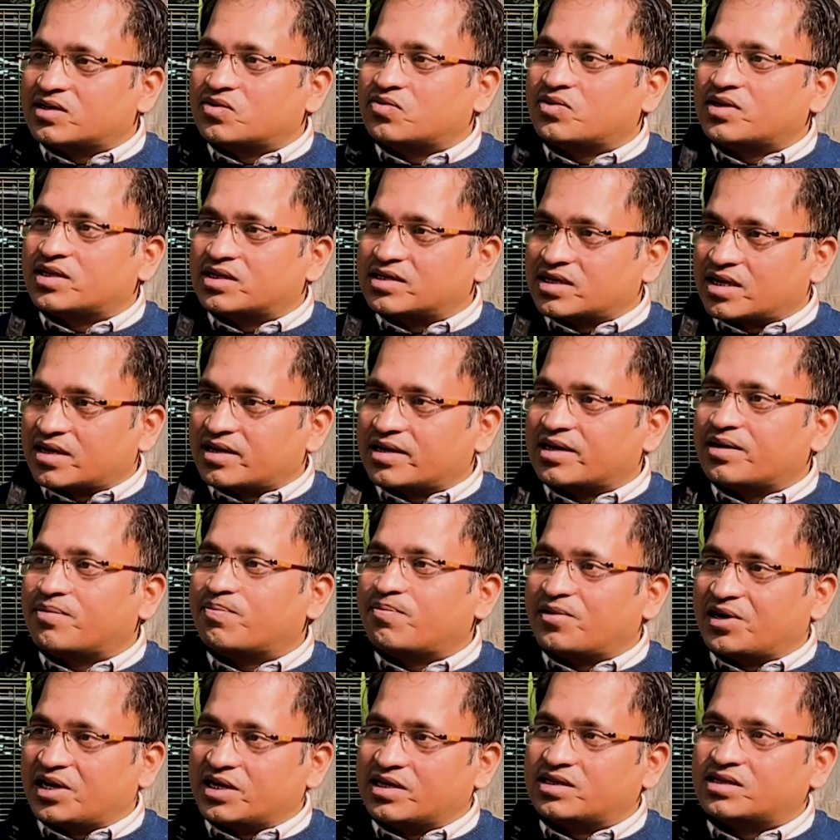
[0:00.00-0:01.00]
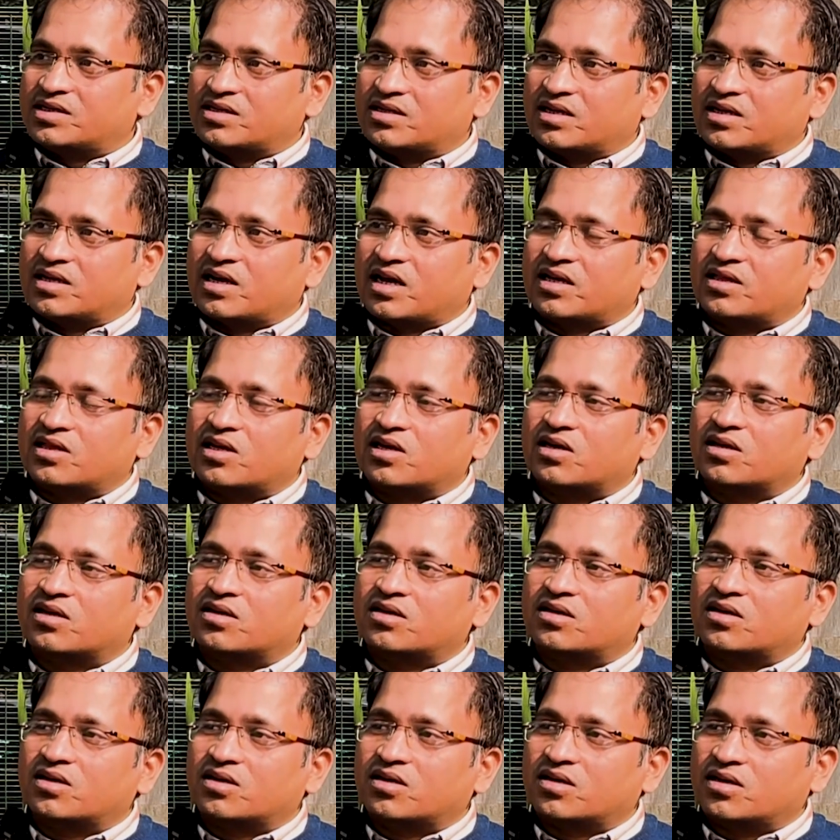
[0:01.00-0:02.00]
which are in place, and I
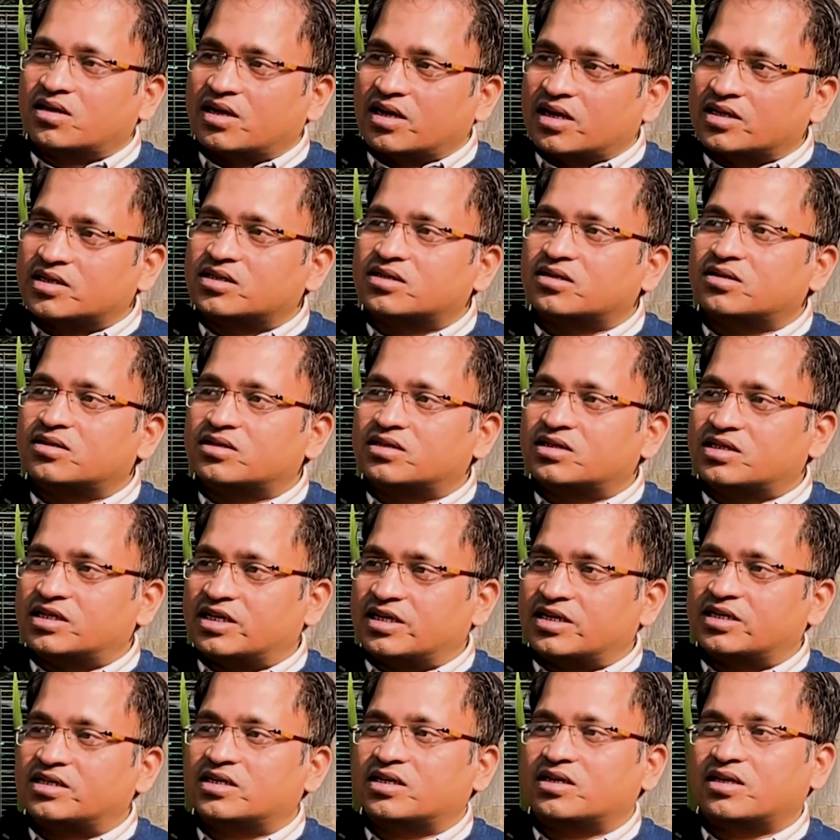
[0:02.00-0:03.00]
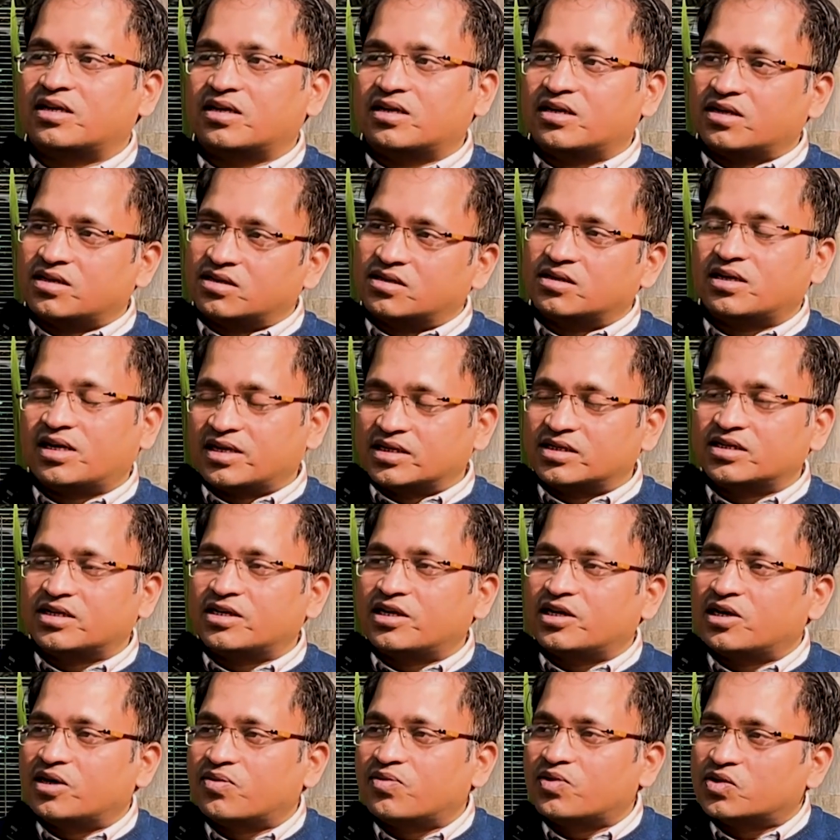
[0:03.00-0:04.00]
think as a citizen and as an
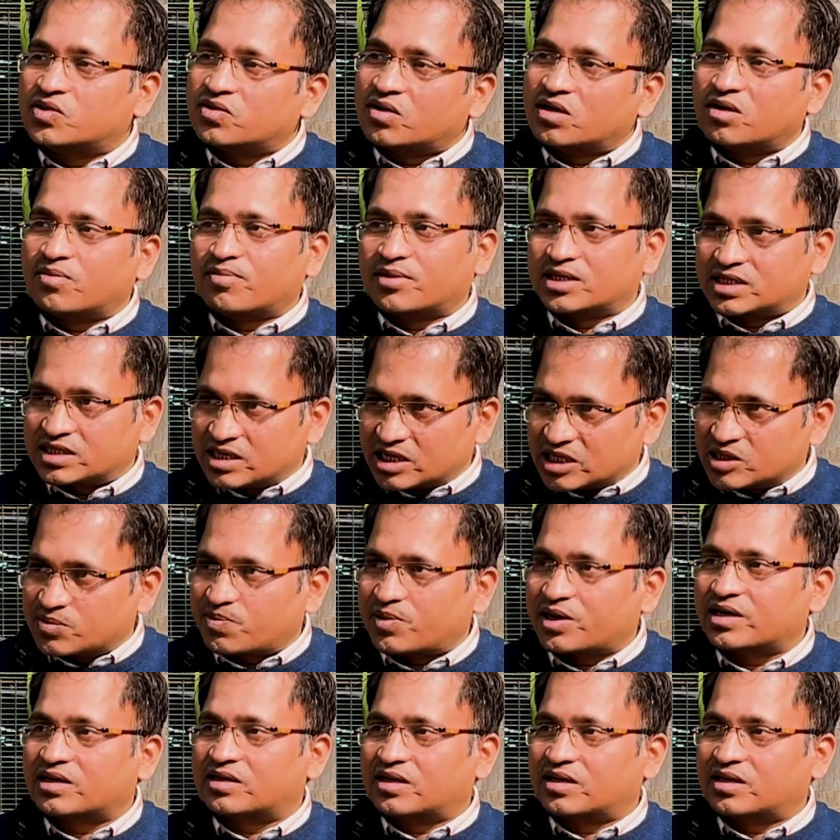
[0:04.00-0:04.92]
individual, you must respect